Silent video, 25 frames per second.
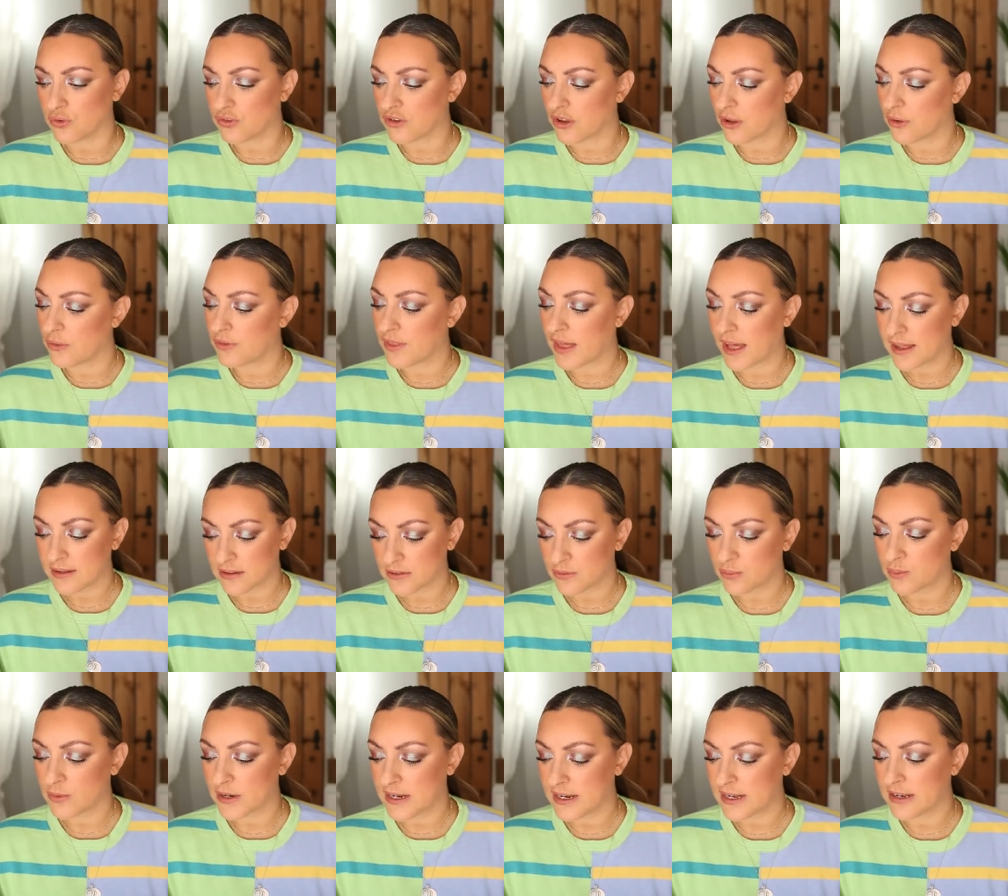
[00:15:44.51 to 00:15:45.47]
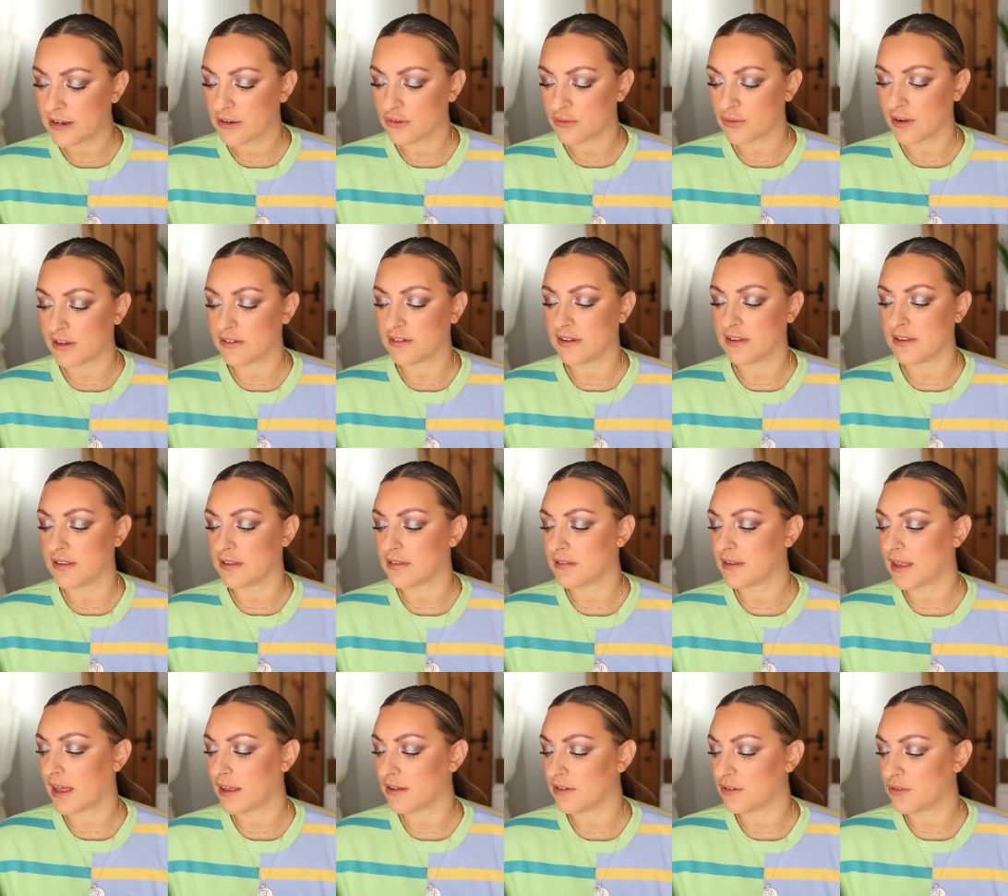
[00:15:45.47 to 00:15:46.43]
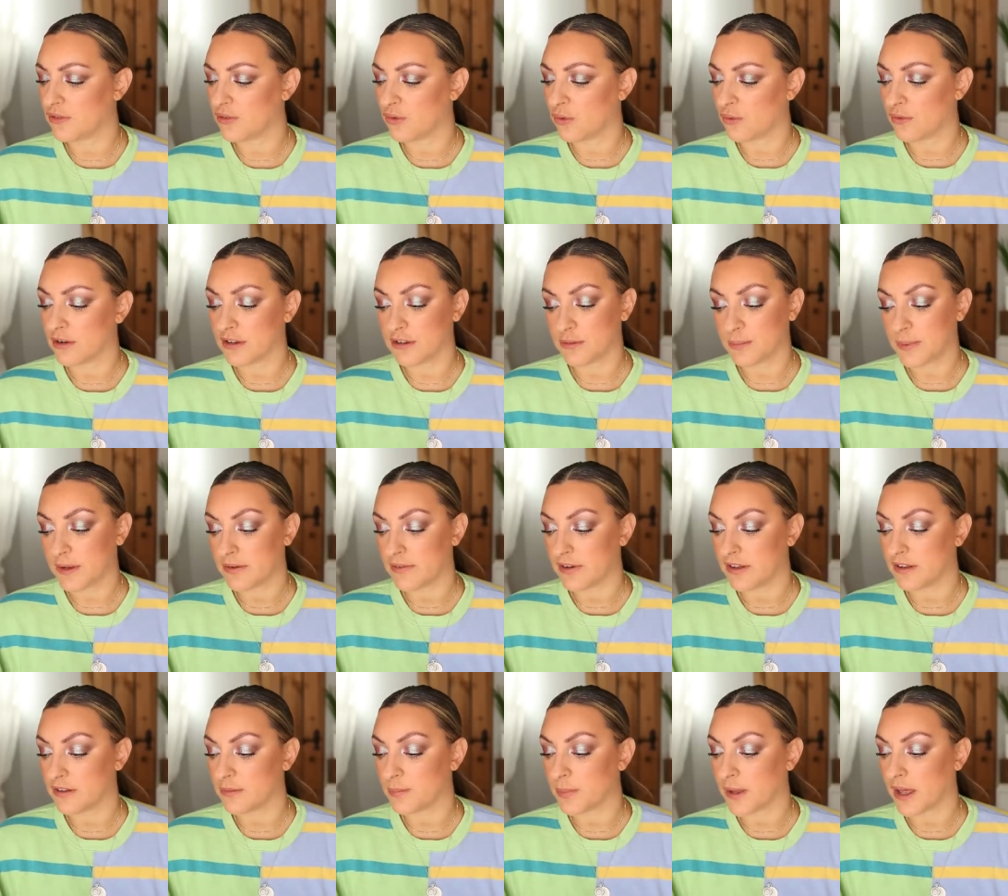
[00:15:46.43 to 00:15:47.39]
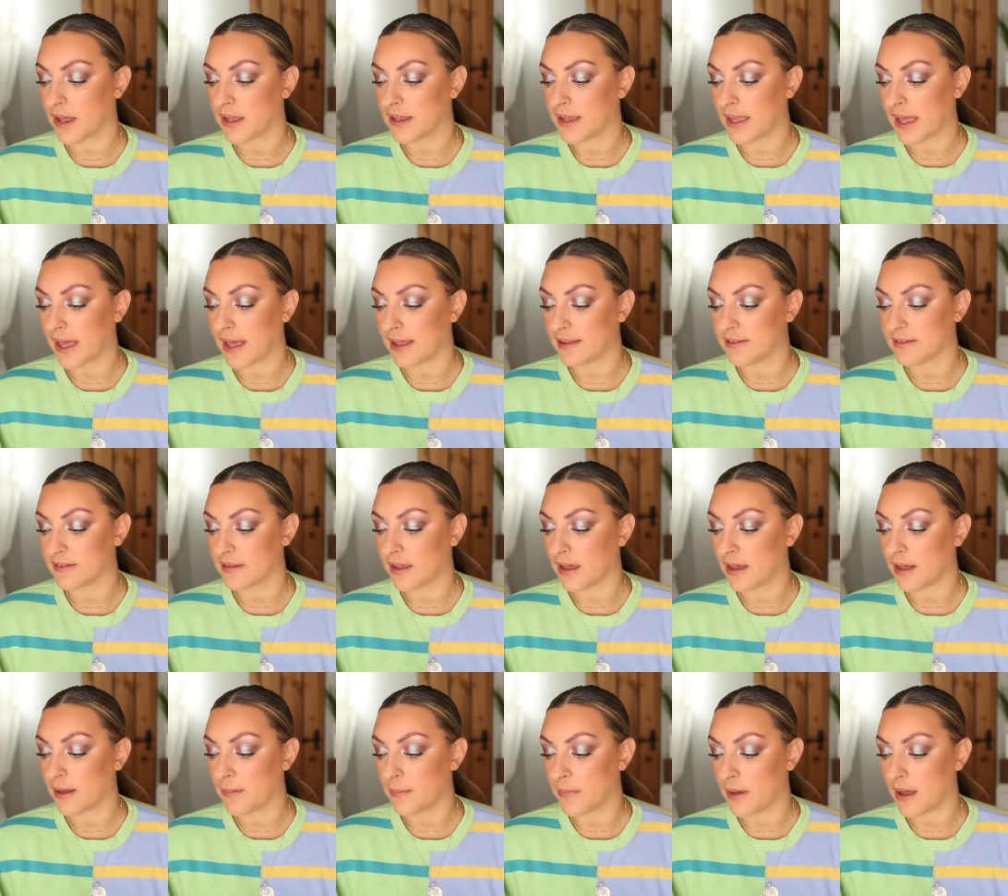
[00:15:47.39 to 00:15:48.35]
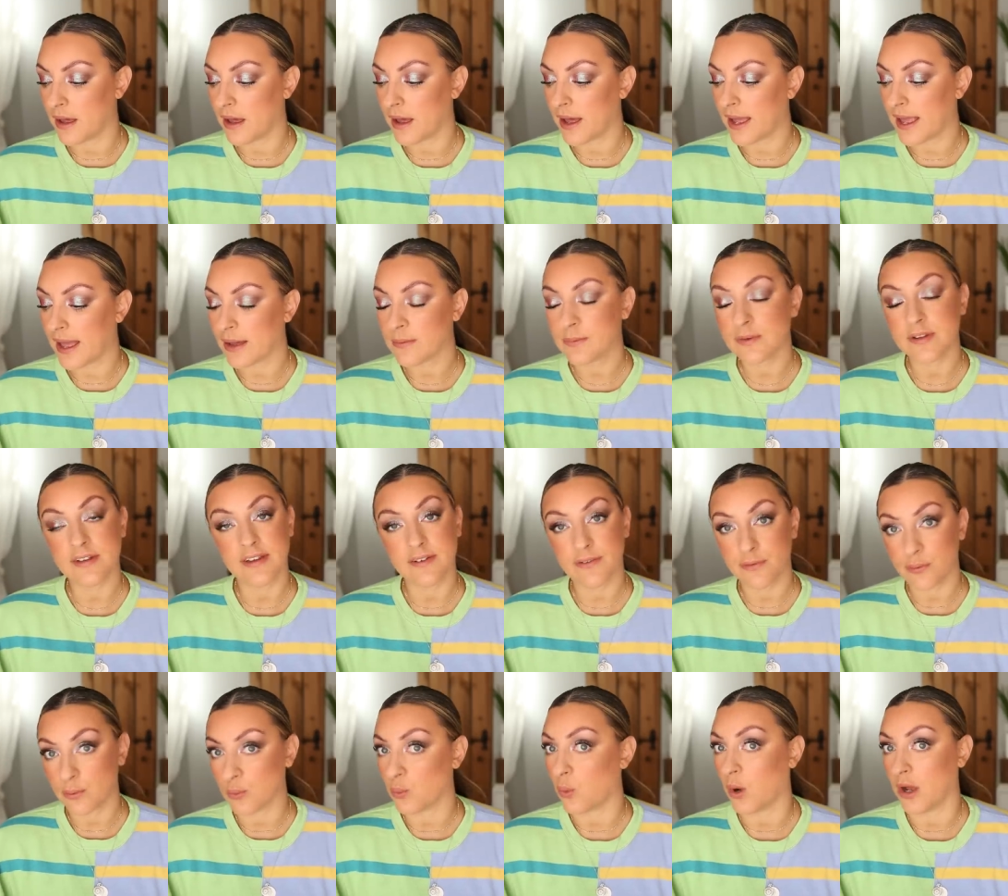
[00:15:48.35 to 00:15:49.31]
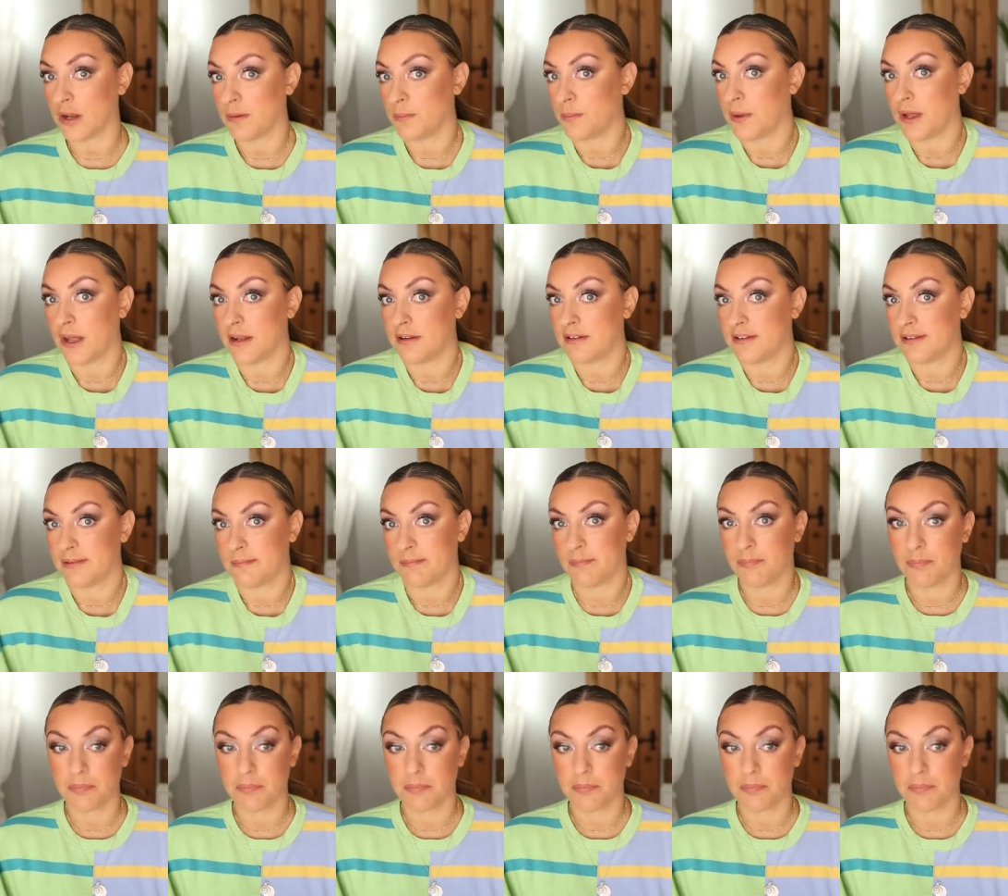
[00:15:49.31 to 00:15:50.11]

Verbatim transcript: So that's really interesting that that's your experience. But yes, um, I have a different one, but